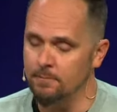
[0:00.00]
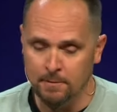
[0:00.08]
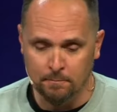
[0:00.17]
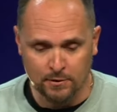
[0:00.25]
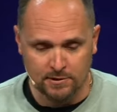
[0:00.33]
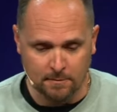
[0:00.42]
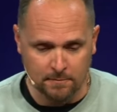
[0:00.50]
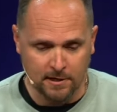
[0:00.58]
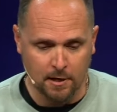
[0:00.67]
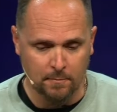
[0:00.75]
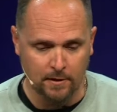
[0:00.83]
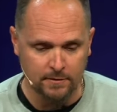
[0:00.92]
Let me put
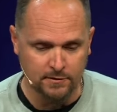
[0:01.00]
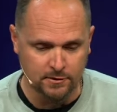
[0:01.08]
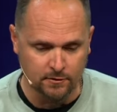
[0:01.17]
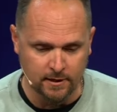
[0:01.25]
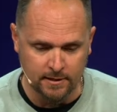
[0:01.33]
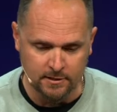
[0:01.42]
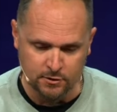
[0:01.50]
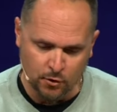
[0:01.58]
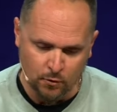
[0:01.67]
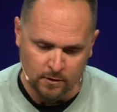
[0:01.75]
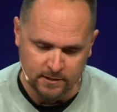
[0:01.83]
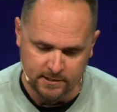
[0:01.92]
something up on the screen and
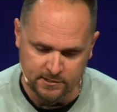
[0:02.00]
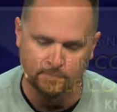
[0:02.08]
totally